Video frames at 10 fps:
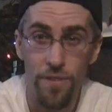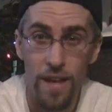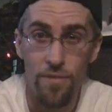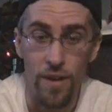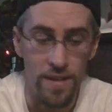
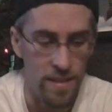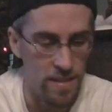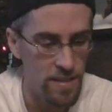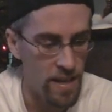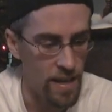favorite in
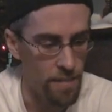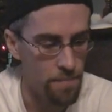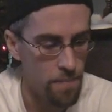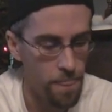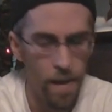this game.
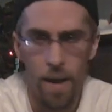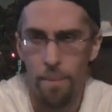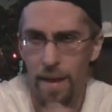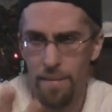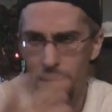
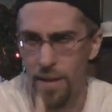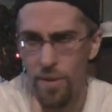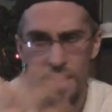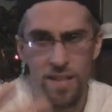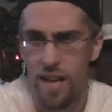And by the
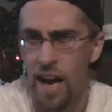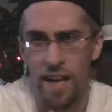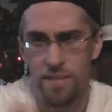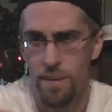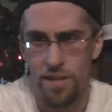way, these
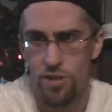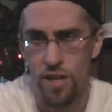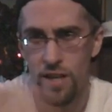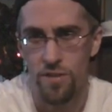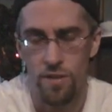odds may
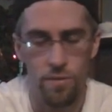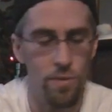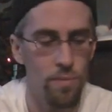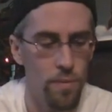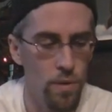change. So
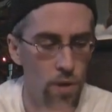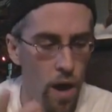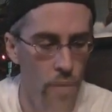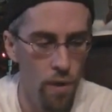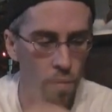some of you,
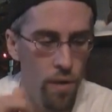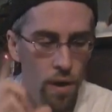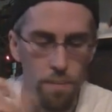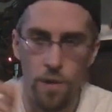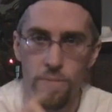
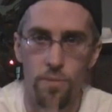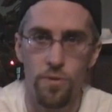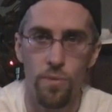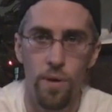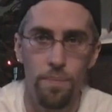no,
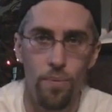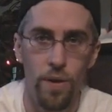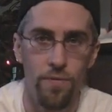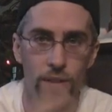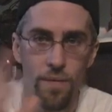Baltimore's a
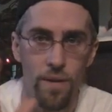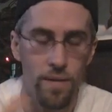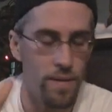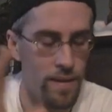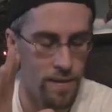1-point favorite.
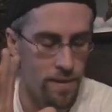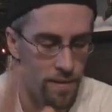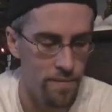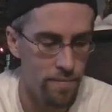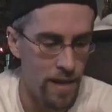All
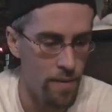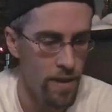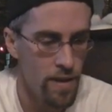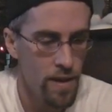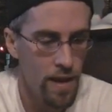right,
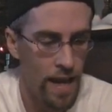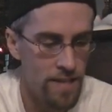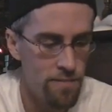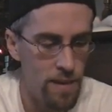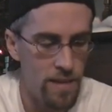anyway,
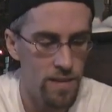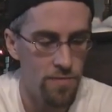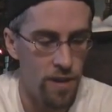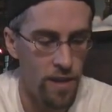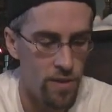as of making
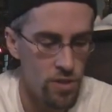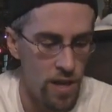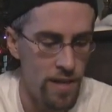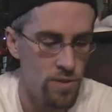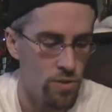this video, the
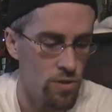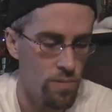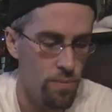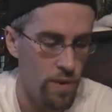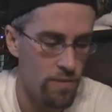Giants are a
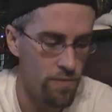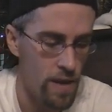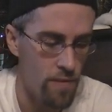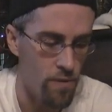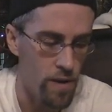2-point
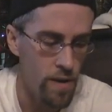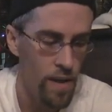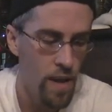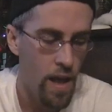favorite.